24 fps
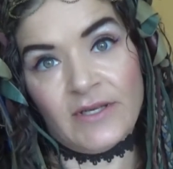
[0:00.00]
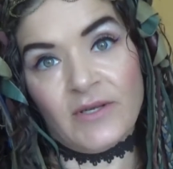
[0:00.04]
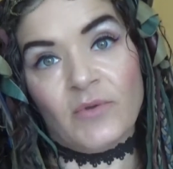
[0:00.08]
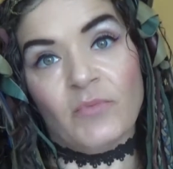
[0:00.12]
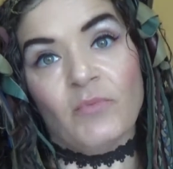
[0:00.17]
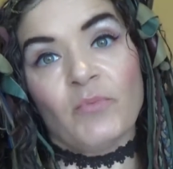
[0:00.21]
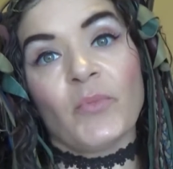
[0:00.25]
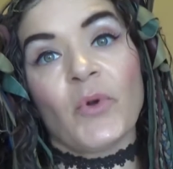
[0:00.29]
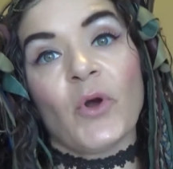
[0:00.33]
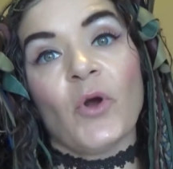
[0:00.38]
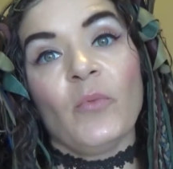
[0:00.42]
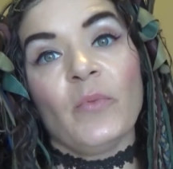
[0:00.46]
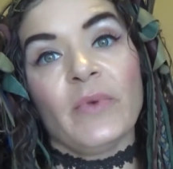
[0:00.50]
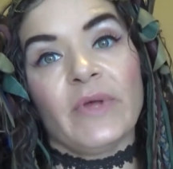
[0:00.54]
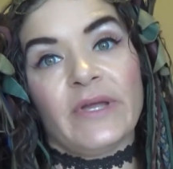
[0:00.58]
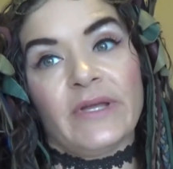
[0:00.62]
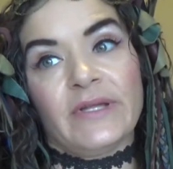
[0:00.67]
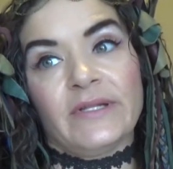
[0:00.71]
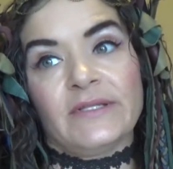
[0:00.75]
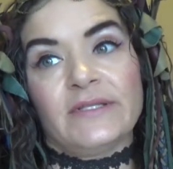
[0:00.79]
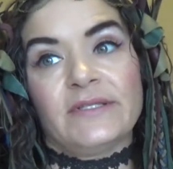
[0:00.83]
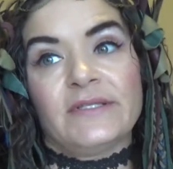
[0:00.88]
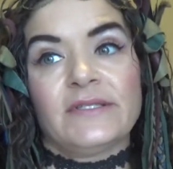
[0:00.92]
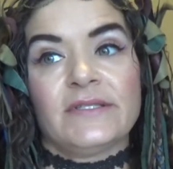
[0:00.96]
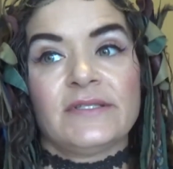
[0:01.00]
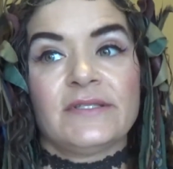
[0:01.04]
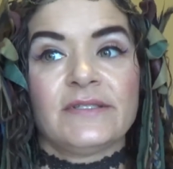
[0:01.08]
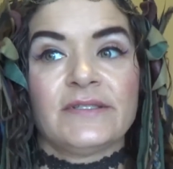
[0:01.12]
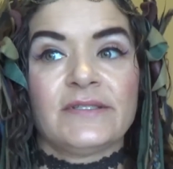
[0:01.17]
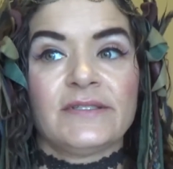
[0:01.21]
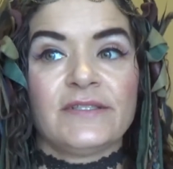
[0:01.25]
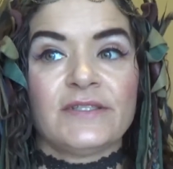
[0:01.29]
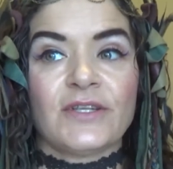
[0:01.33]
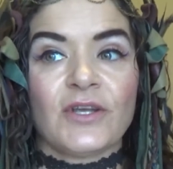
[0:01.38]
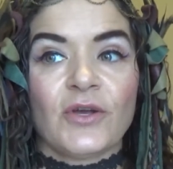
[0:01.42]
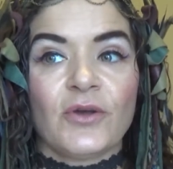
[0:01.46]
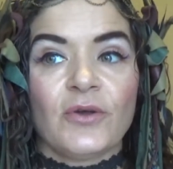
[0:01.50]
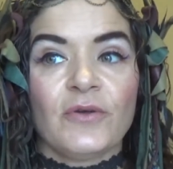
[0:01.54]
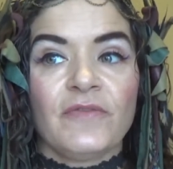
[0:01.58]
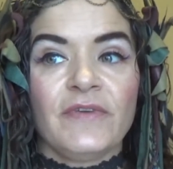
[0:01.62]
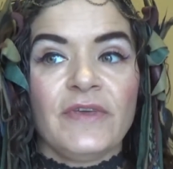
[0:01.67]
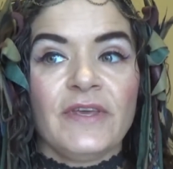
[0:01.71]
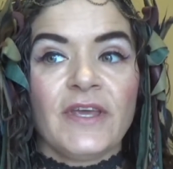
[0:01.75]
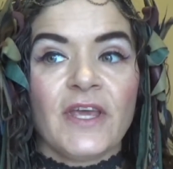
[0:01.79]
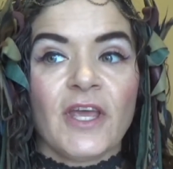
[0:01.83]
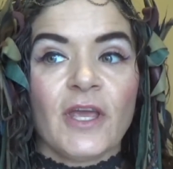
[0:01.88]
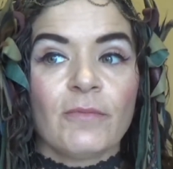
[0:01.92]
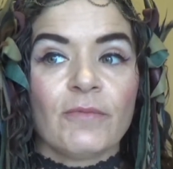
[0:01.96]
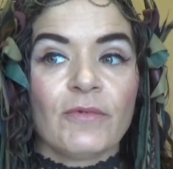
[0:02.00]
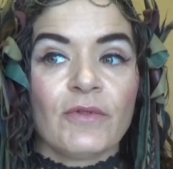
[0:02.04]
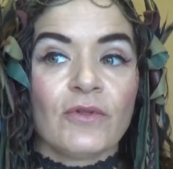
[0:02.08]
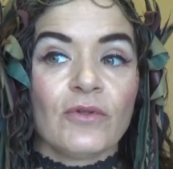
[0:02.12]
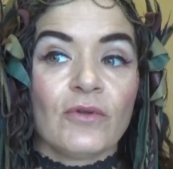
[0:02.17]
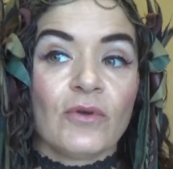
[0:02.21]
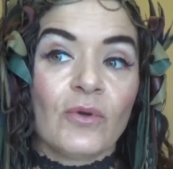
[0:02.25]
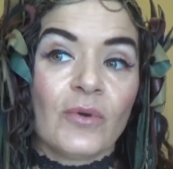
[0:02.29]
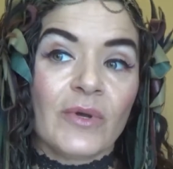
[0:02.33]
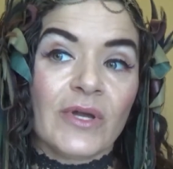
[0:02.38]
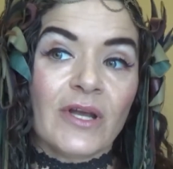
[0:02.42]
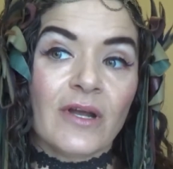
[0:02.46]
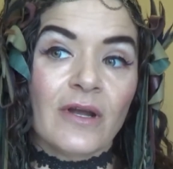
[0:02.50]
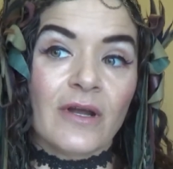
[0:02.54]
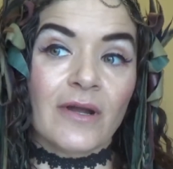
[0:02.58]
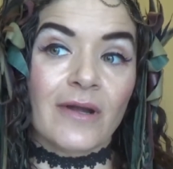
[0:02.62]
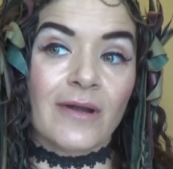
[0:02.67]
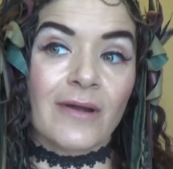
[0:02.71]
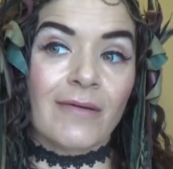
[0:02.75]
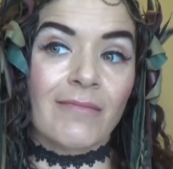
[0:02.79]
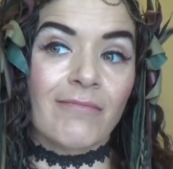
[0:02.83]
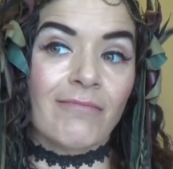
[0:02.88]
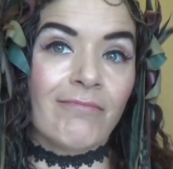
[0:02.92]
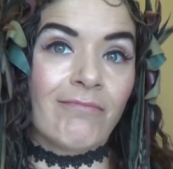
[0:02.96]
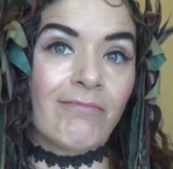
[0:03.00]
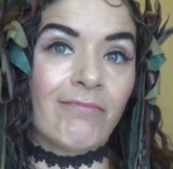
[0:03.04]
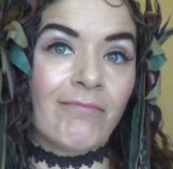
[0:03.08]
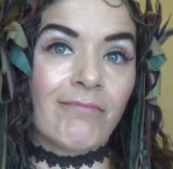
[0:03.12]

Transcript: moments. So if he came a little quicker,